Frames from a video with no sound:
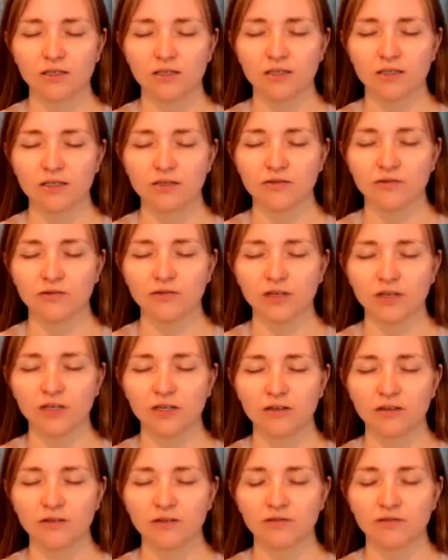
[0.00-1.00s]
just
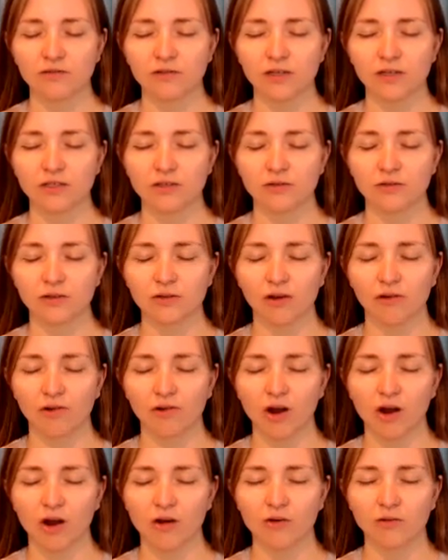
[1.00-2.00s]
feel the feet on the
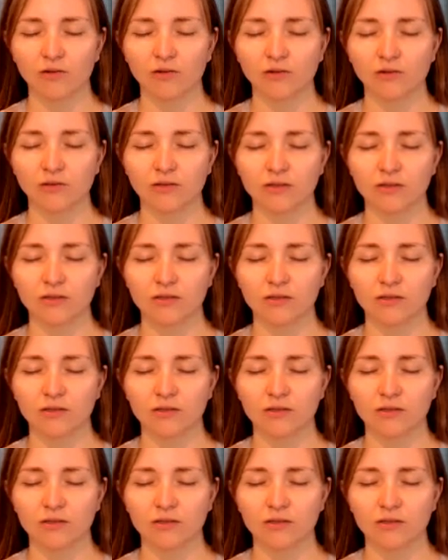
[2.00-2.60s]
ground,